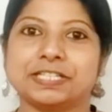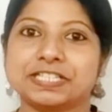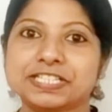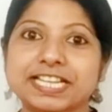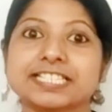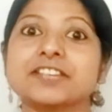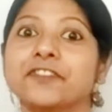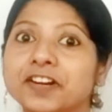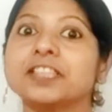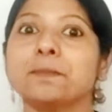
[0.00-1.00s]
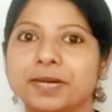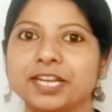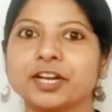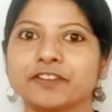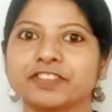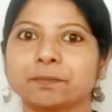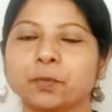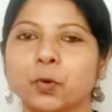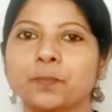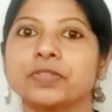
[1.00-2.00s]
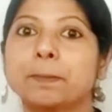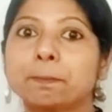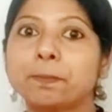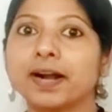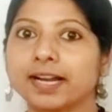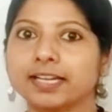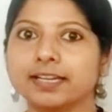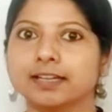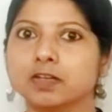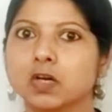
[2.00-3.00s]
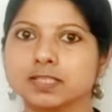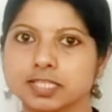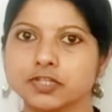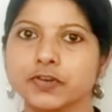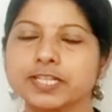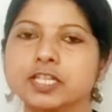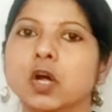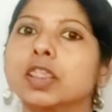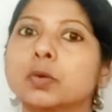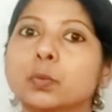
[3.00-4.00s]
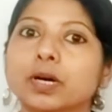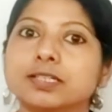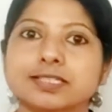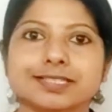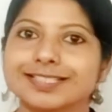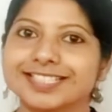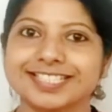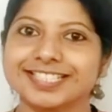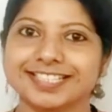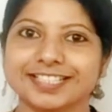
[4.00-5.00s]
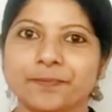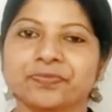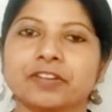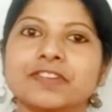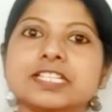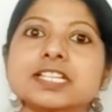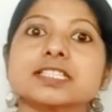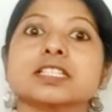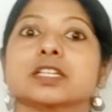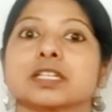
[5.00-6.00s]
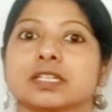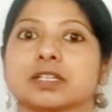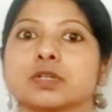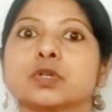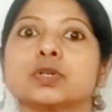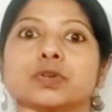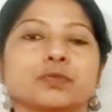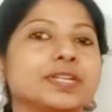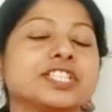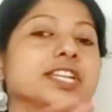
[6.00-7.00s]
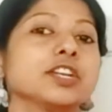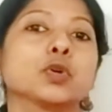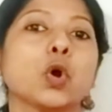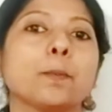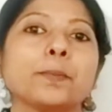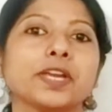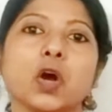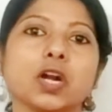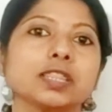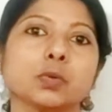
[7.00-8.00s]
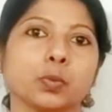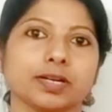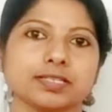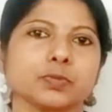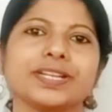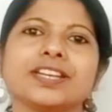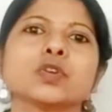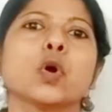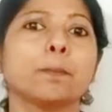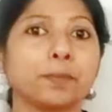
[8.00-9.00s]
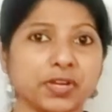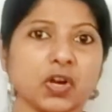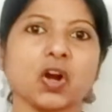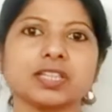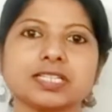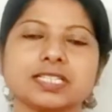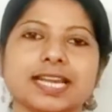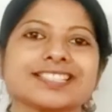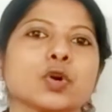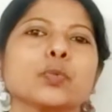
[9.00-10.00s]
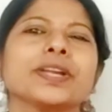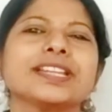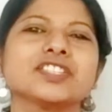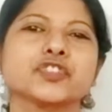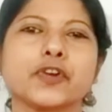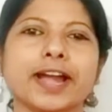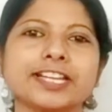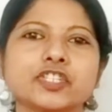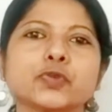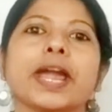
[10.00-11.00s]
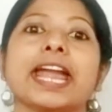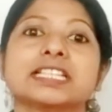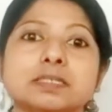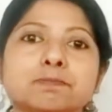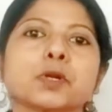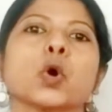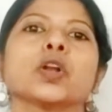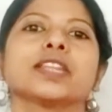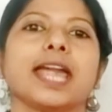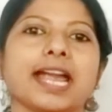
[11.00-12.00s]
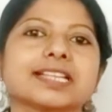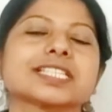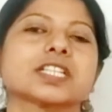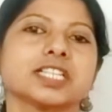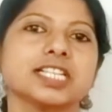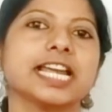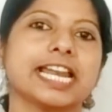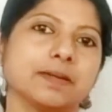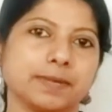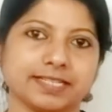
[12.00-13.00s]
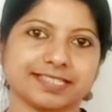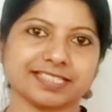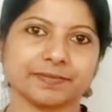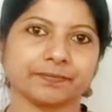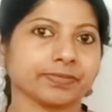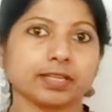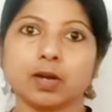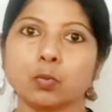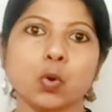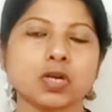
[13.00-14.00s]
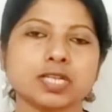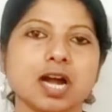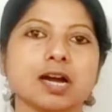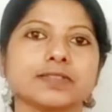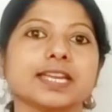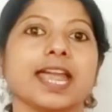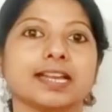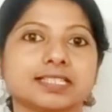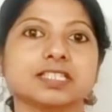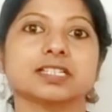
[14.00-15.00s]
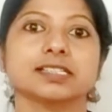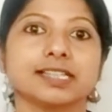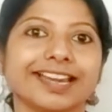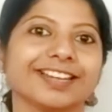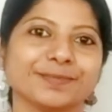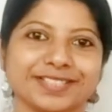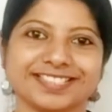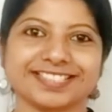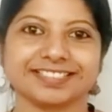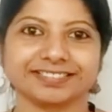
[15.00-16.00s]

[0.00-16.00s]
deciphered the meaning of the poem by concentrating on the words, isn't it? We didn't go beyond the words, we didn't go beyond the text, or we didn't try to explore the external elements. Now, what are the external elements?